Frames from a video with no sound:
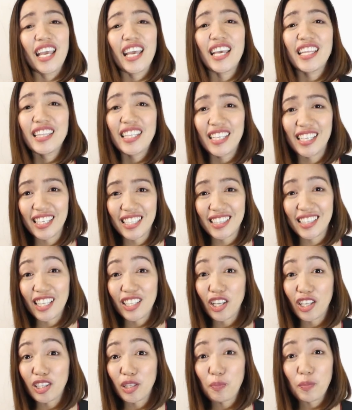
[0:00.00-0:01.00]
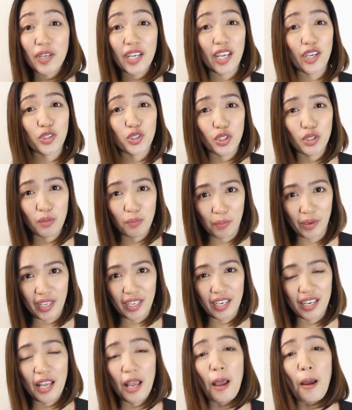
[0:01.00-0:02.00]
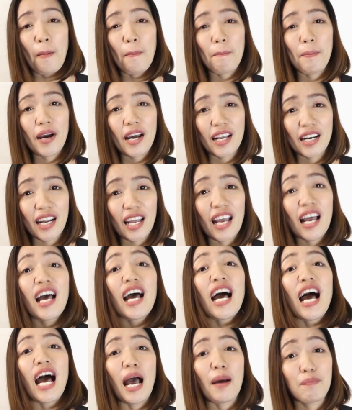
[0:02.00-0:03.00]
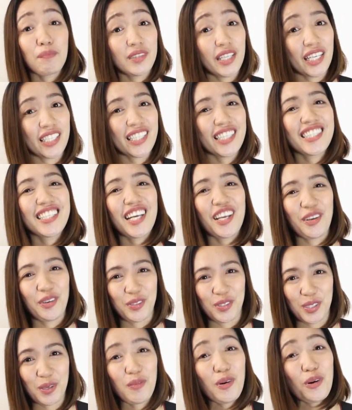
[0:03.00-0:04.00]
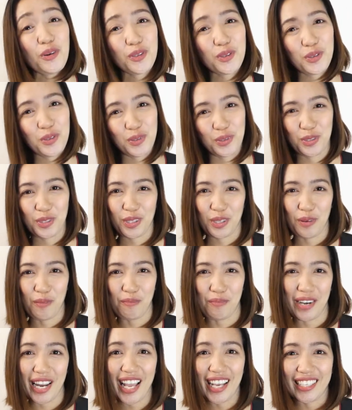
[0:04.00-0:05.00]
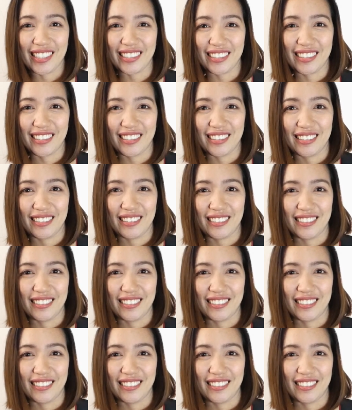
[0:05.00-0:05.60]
and hit the notification bell para updated kayo sa mga susunod kong vlogs.